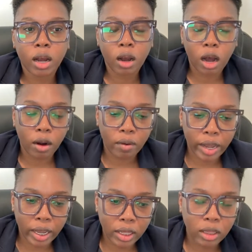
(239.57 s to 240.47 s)
All
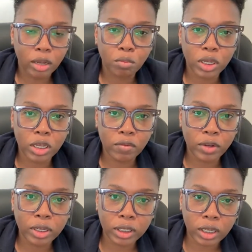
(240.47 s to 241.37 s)
right, let me give you the
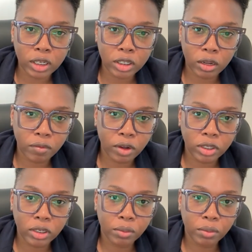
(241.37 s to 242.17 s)
stages of consular